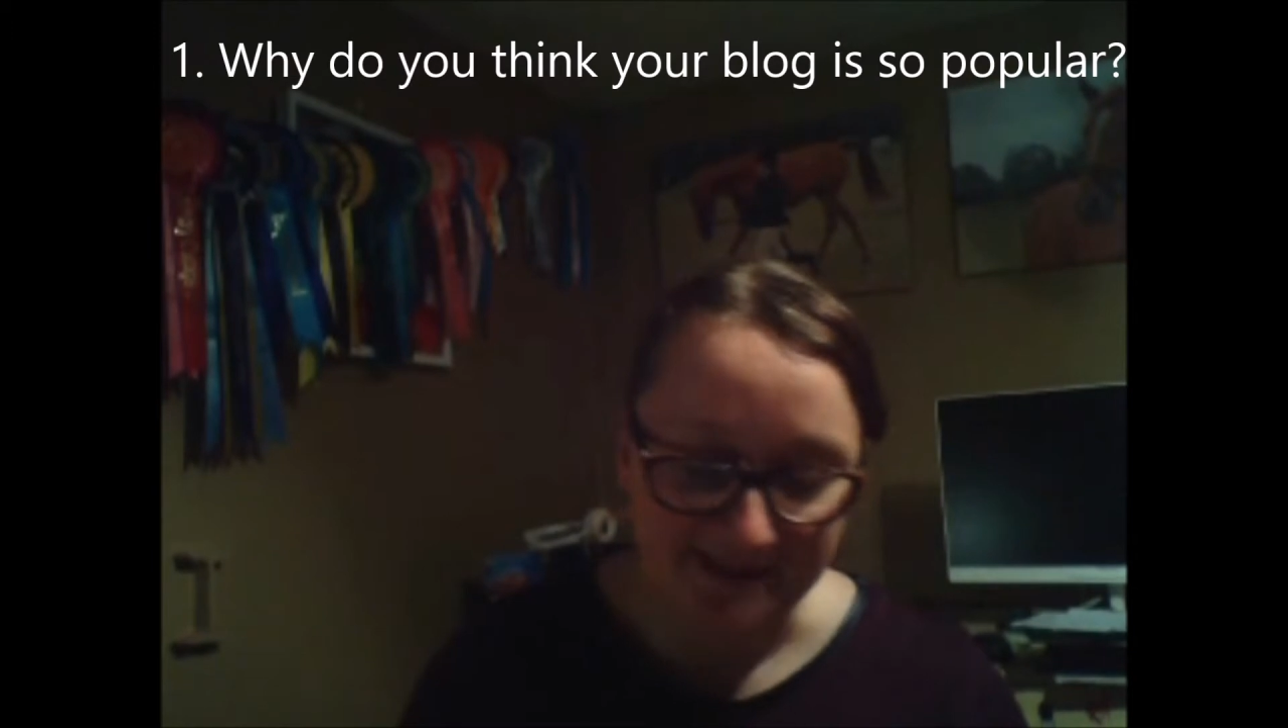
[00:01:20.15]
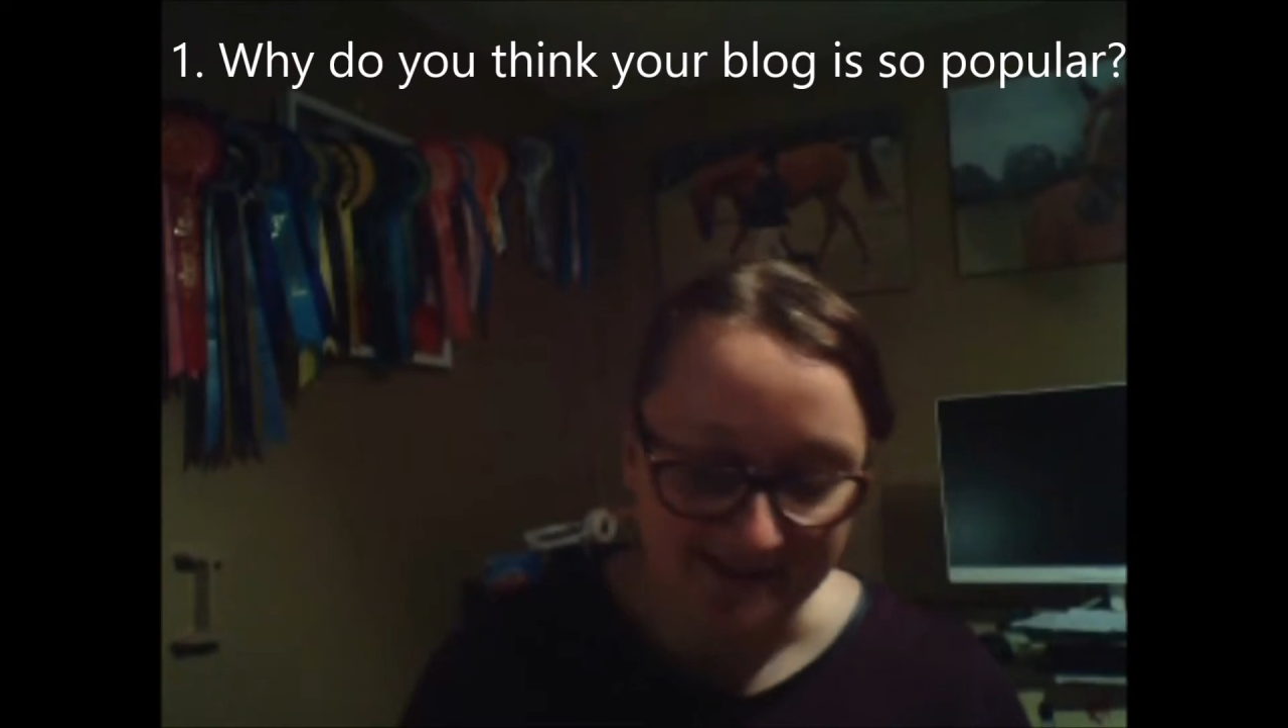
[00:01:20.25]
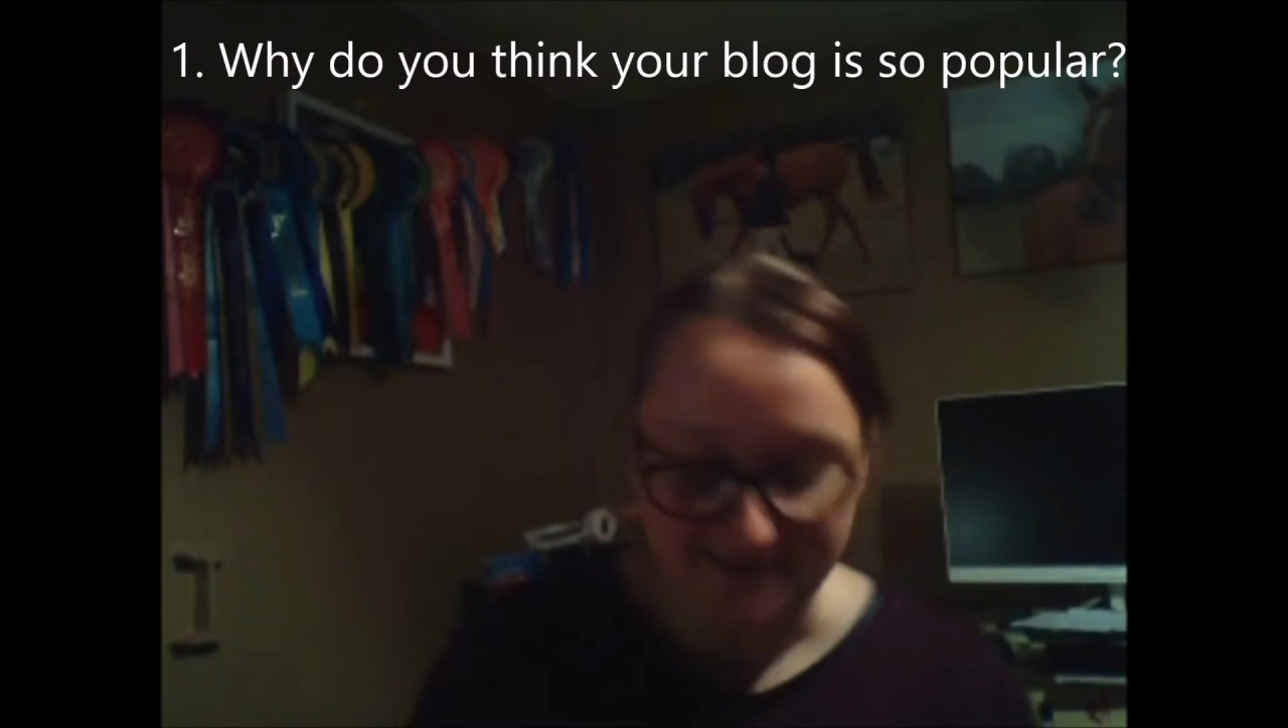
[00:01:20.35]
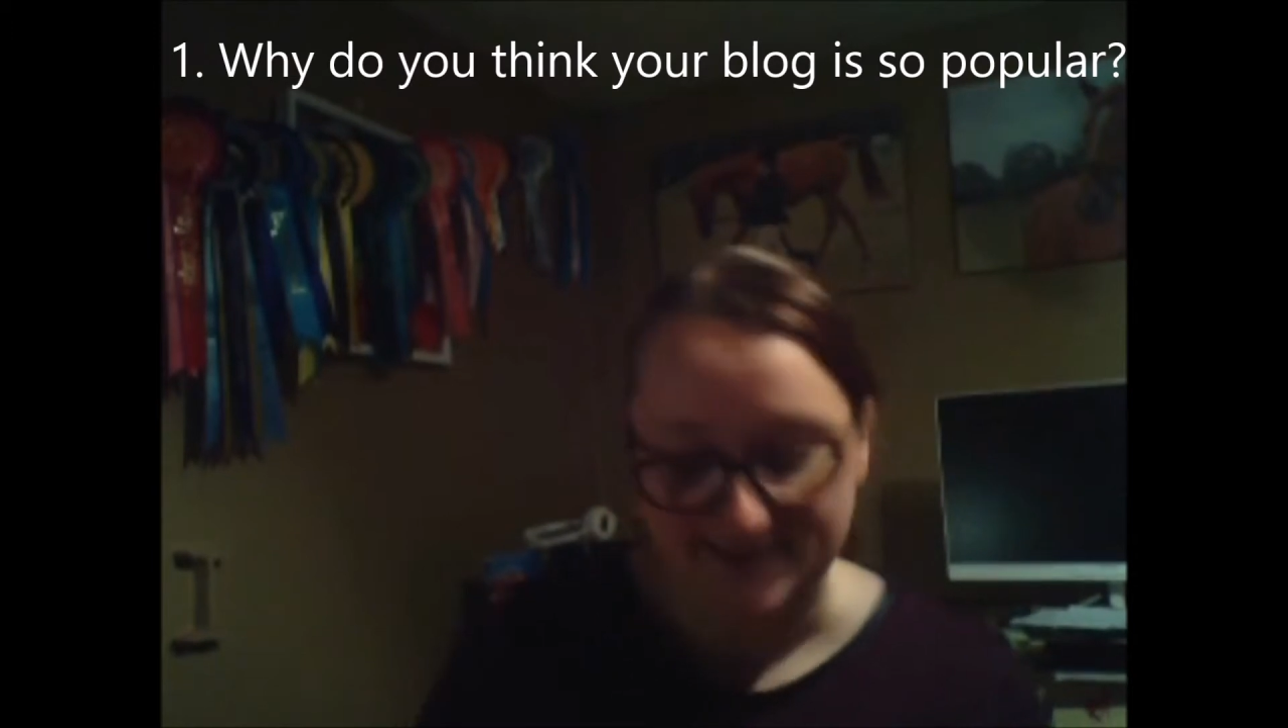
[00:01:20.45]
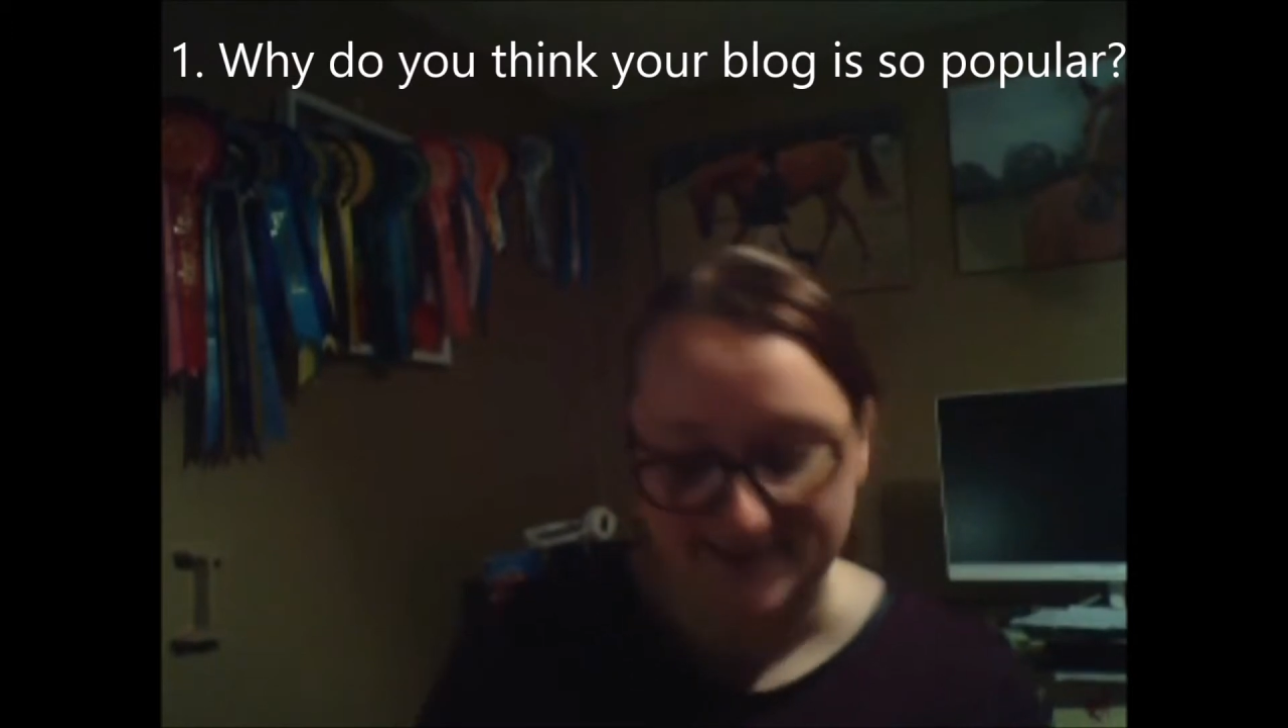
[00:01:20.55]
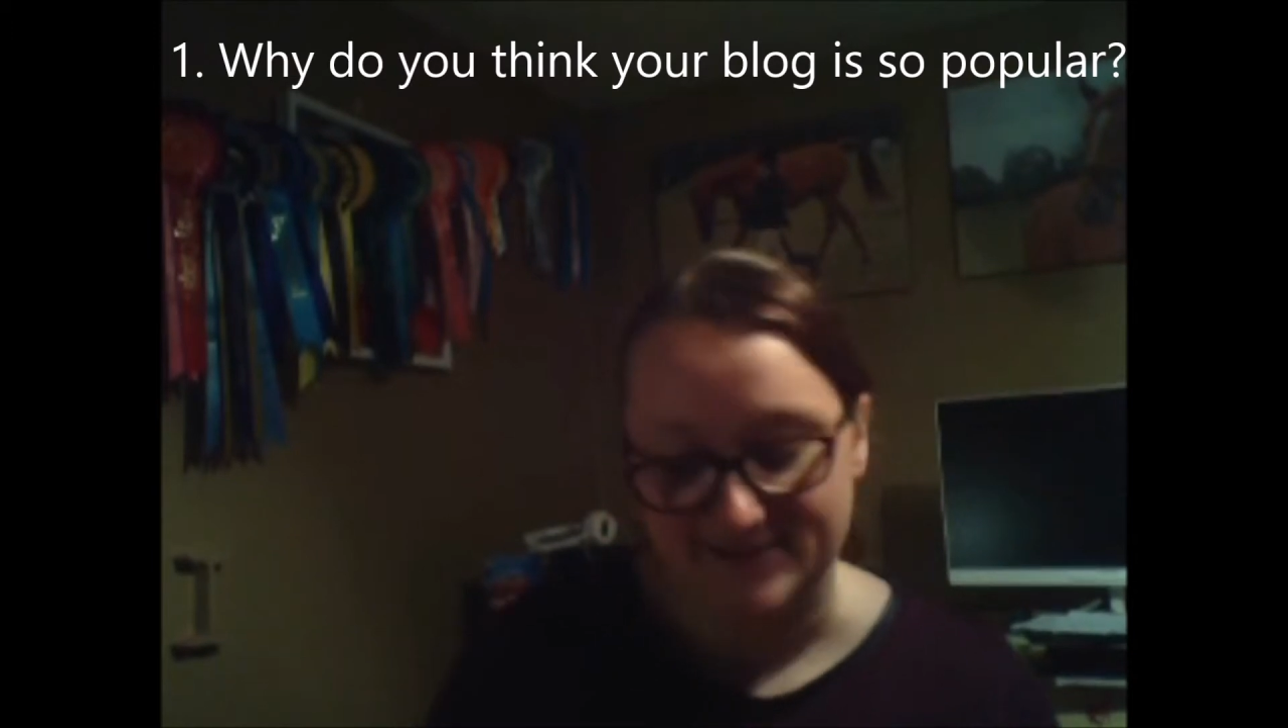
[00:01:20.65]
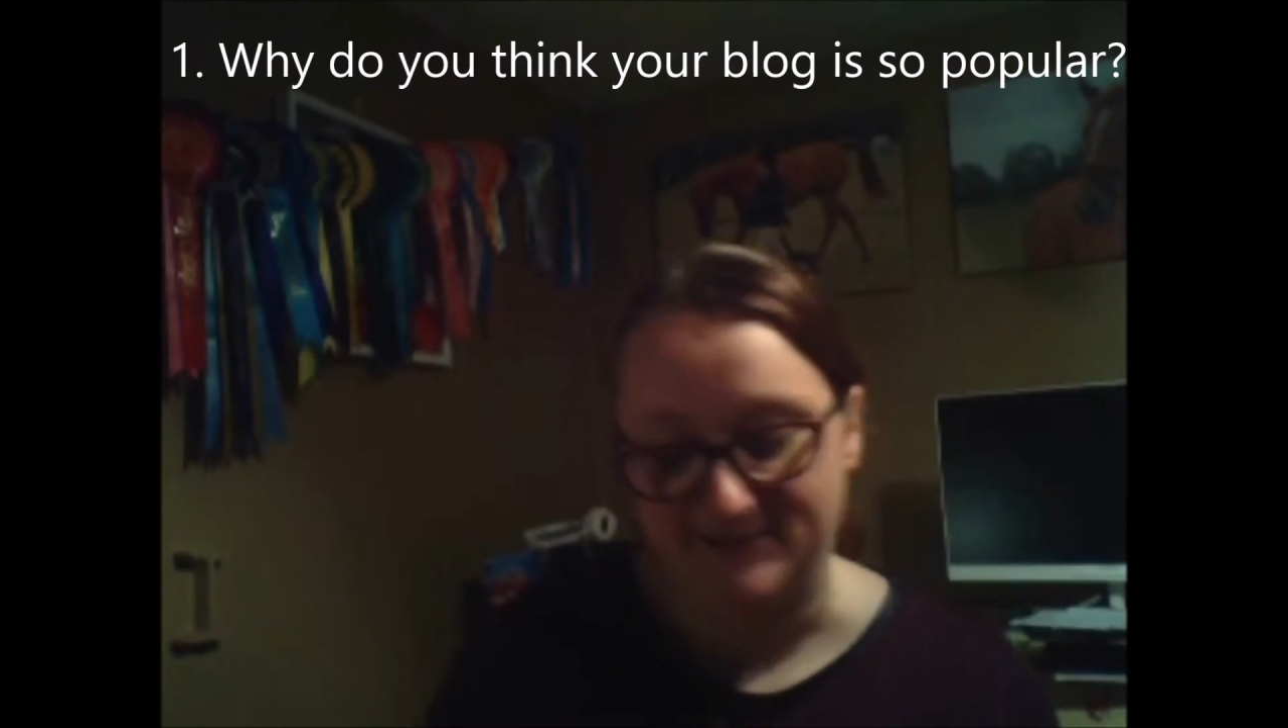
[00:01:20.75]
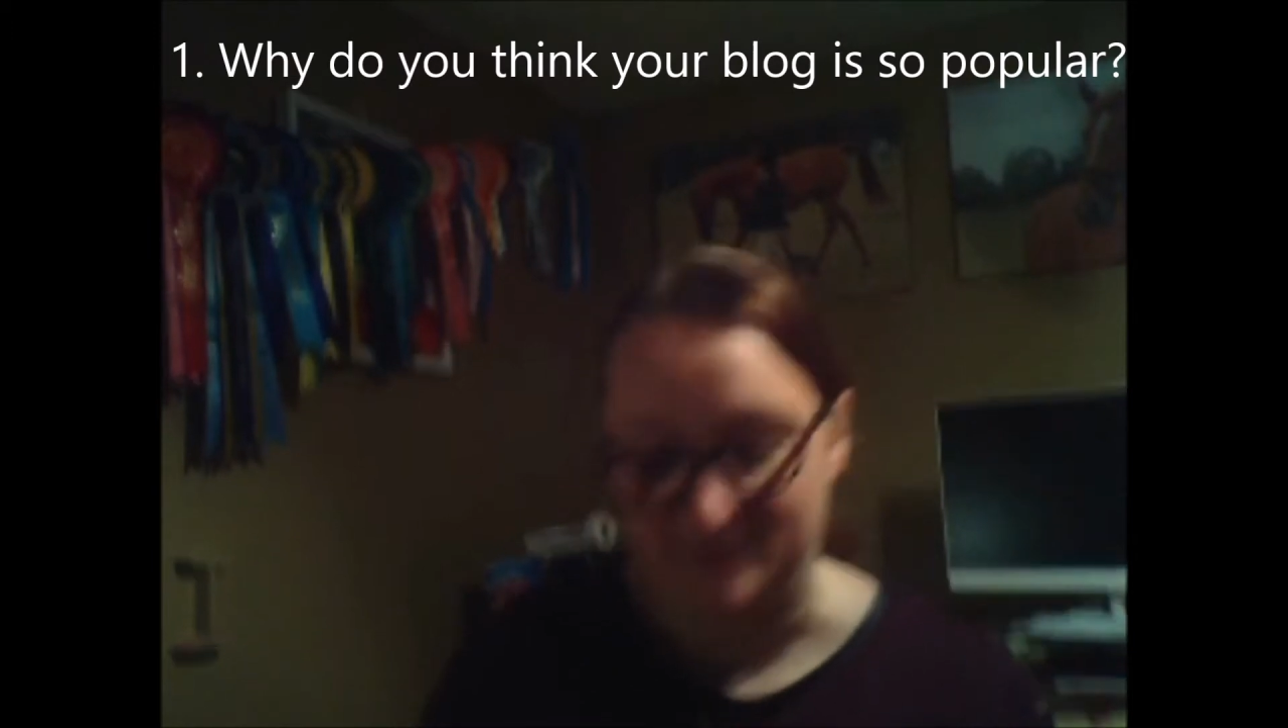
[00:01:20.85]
nice question,